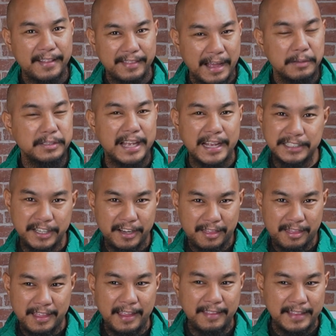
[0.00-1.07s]
was actually a
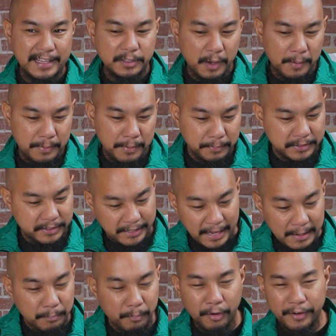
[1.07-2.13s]
thing. That's why people
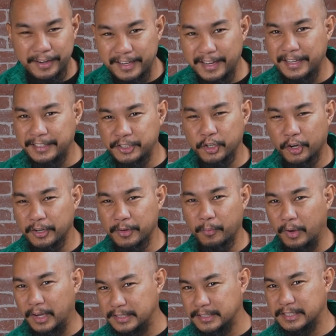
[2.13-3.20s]
skateboarded in Jordan
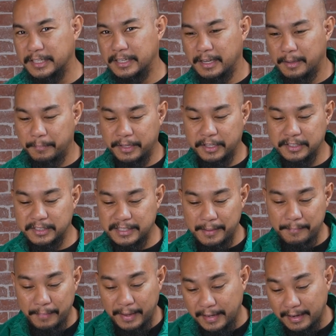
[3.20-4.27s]
1s, because they
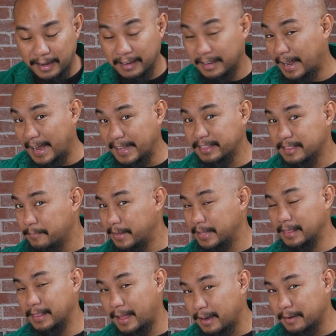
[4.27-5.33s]
made a lot
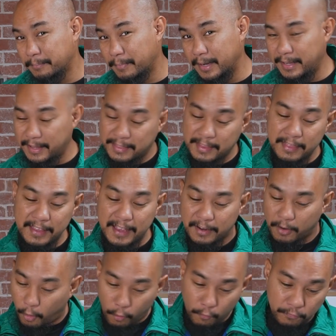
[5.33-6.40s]
of money, and then they
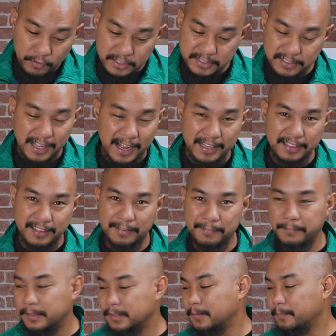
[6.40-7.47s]
had overstocked
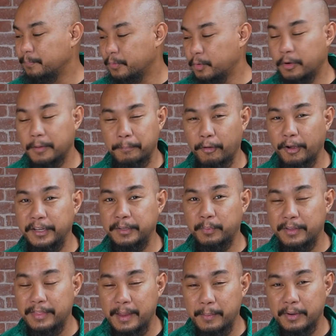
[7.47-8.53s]
them to a point
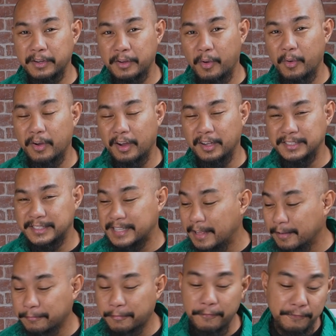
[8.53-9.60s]
where they were going on
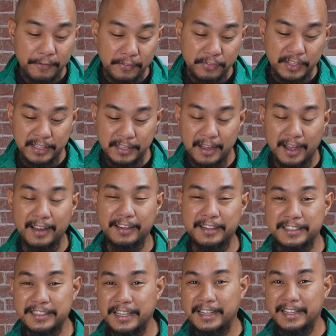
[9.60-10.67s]
sale for
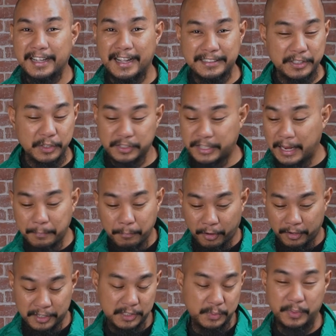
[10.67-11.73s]
$15. And so
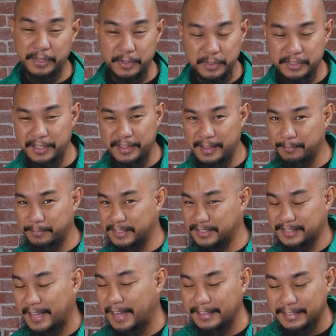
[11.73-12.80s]
skateboarders were using them to
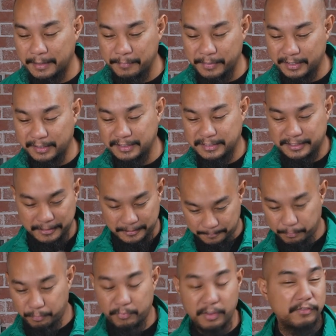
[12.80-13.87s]
skate in, because
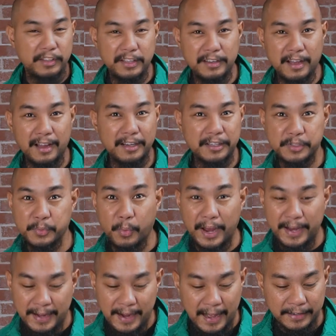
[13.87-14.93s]
$15,
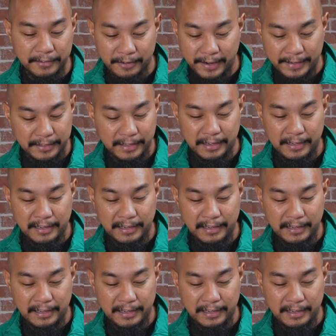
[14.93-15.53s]
why not, right?